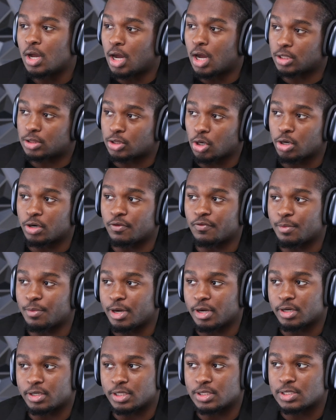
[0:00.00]
a third of
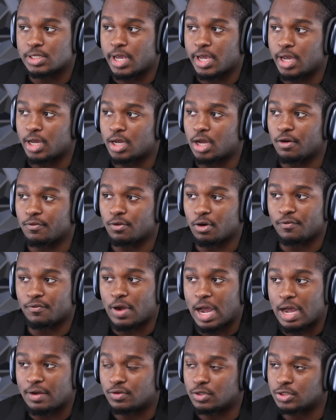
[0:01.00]
Americans can't cover a
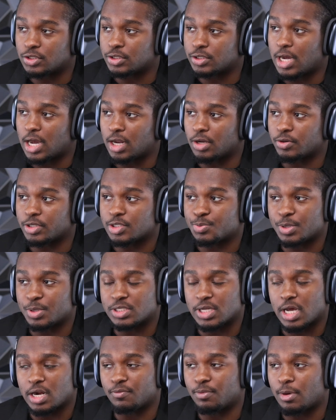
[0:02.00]
$500
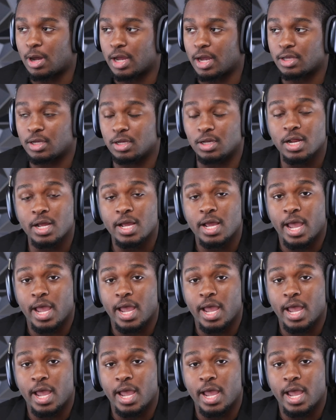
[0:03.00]
expense out of pocket,